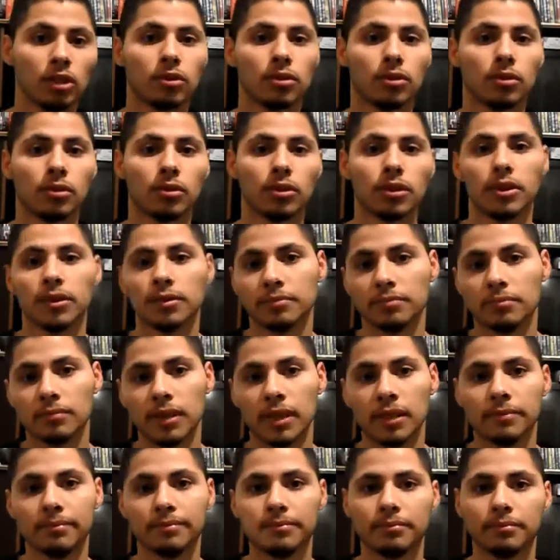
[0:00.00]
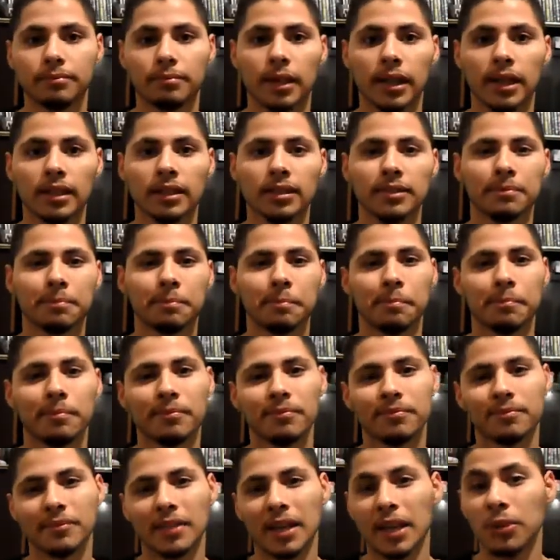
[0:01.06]
or I'd buy
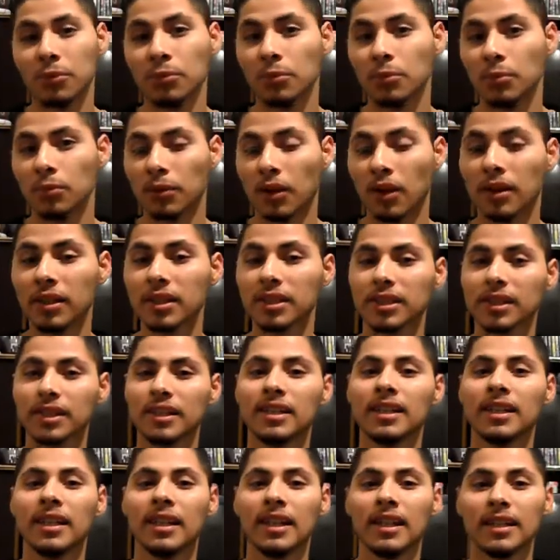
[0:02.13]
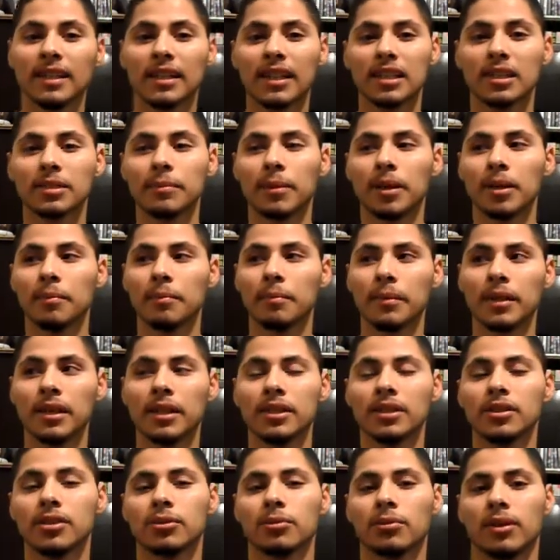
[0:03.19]
it. Honestly, that's my
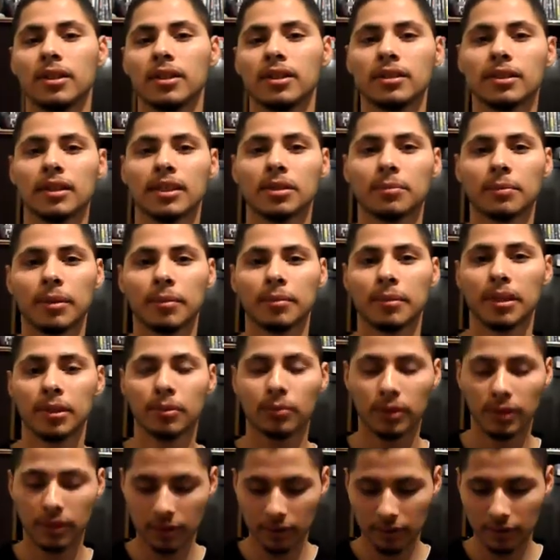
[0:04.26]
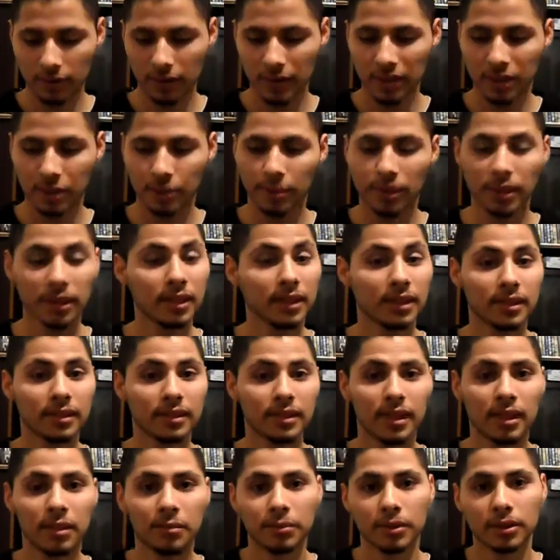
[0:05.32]
major want. That's my main want. I should probably list
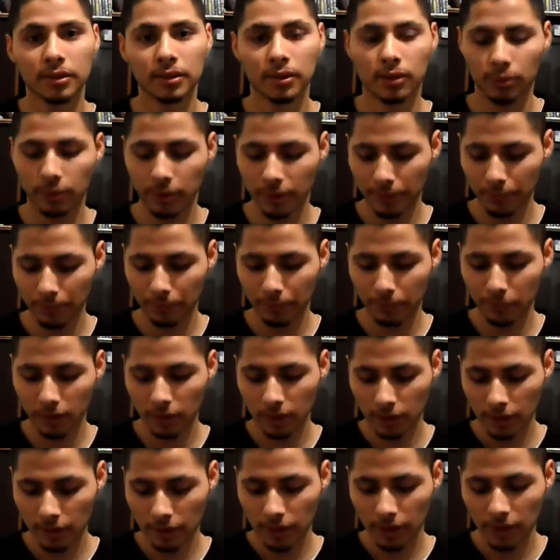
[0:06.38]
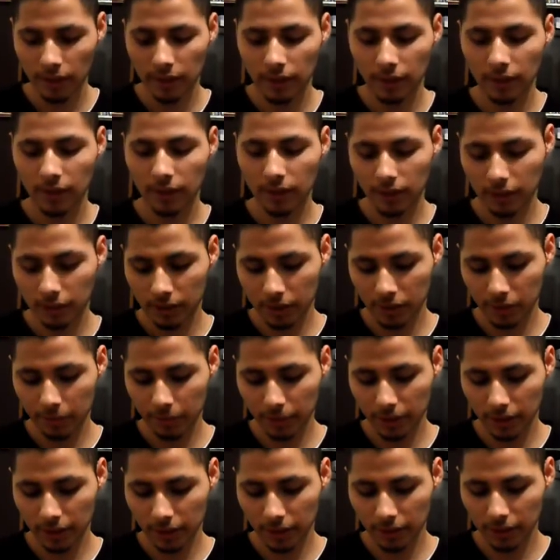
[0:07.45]
that, but oh well. Just
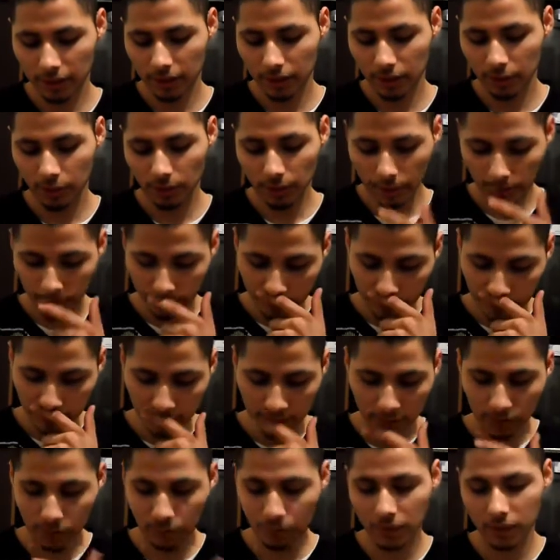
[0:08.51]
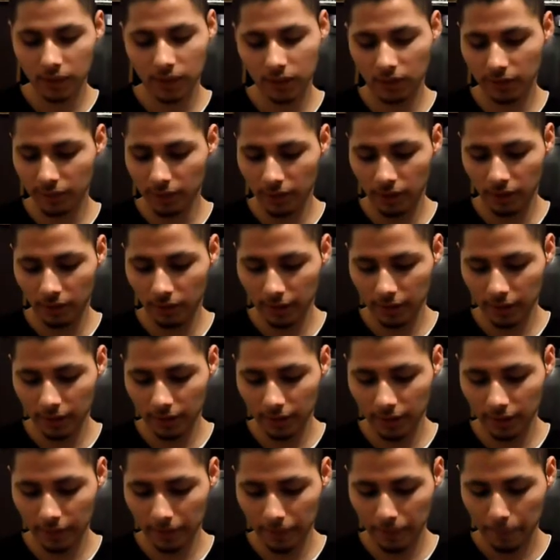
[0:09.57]
because 2 level 6s, which isn't very hard in this
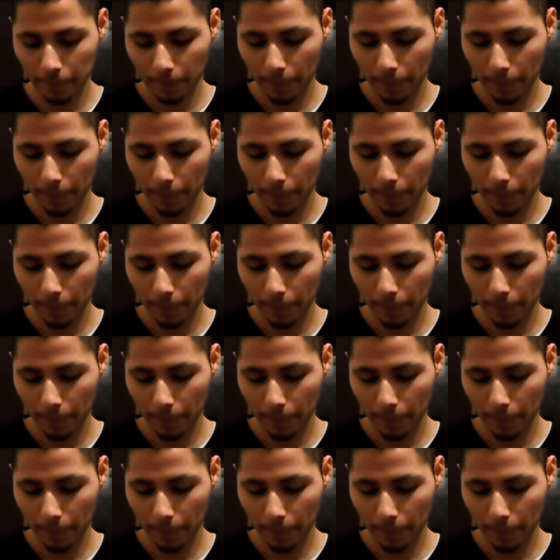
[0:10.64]
deck.